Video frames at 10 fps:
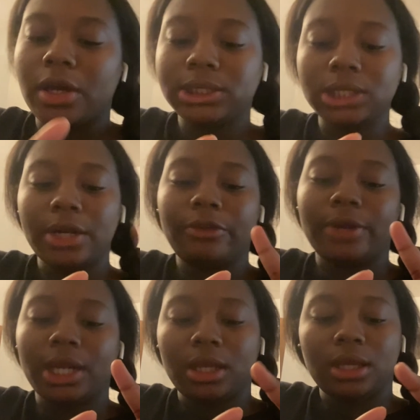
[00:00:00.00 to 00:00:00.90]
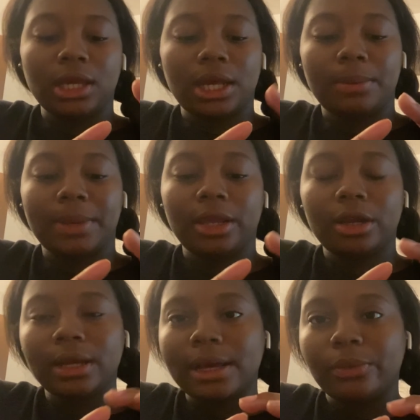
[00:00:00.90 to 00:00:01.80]
It started raining and my
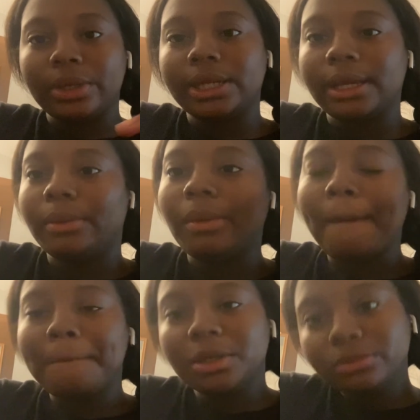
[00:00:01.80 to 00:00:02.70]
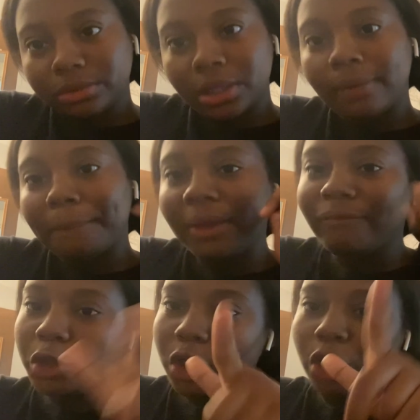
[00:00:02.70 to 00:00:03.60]
hair got wet and pooped up.
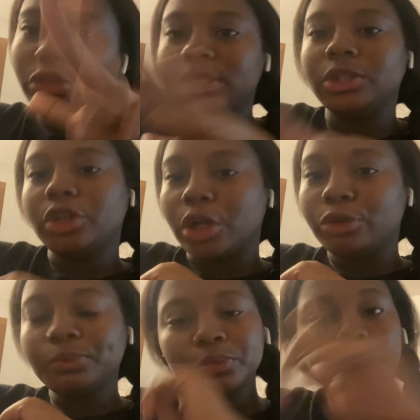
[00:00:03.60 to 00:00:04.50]
If you know, then you know.